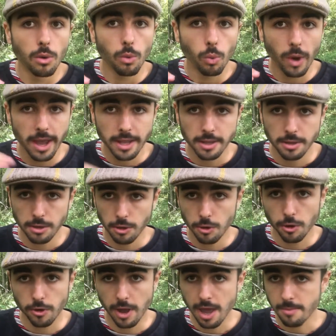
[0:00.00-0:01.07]
when you
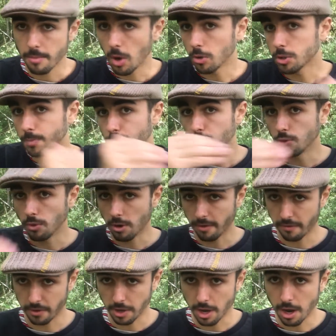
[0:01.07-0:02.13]
create multiple
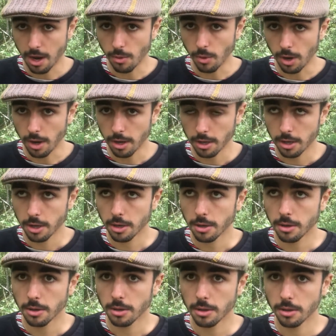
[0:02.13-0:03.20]
of an artwork,
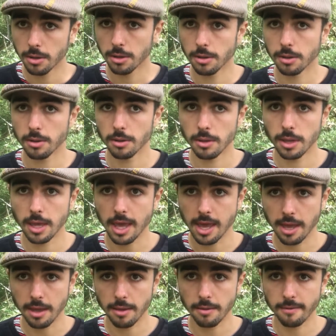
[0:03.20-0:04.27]

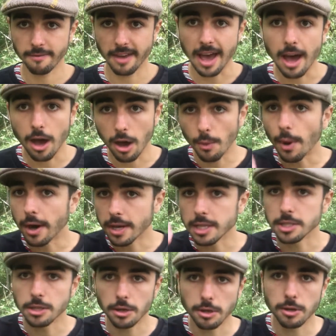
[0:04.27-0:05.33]
that artwork
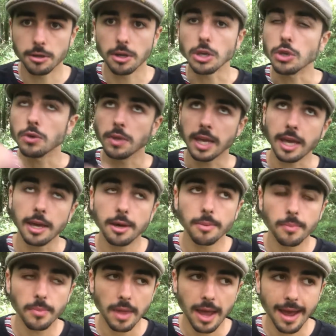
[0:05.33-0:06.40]
is no longer unique.
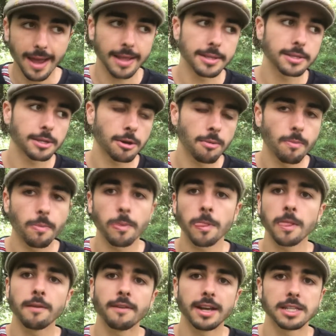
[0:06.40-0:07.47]
And
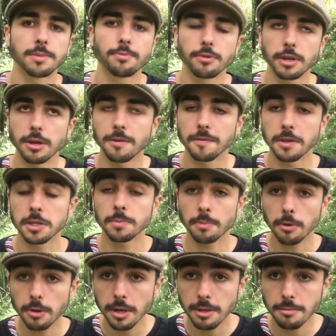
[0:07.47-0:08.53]
that's a pretty obvious
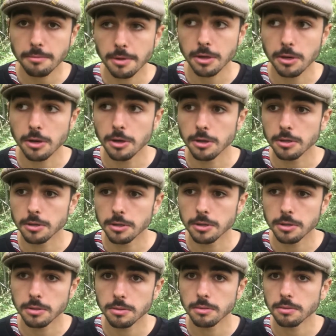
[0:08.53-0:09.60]
point,
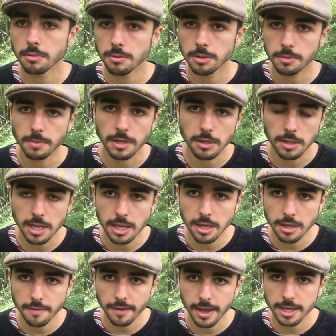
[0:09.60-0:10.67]
because to be
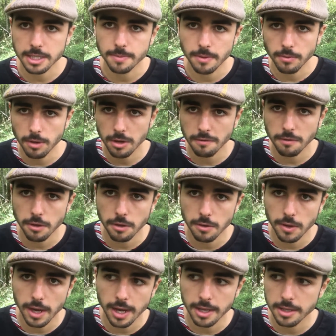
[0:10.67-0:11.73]
unique there has to be one of
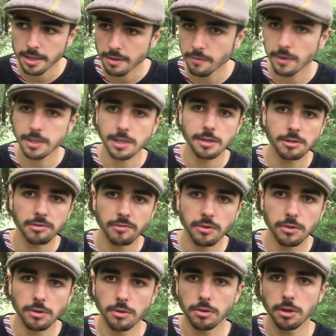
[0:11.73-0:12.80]
you, and if there's loads of
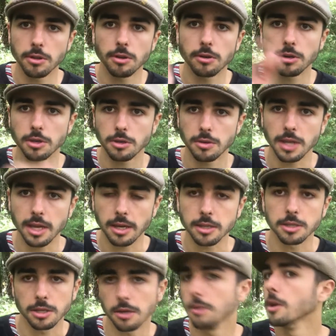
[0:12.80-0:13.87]
you, you're no longer unique.
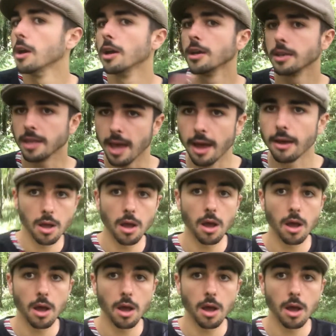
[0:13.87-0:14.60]
So yeah.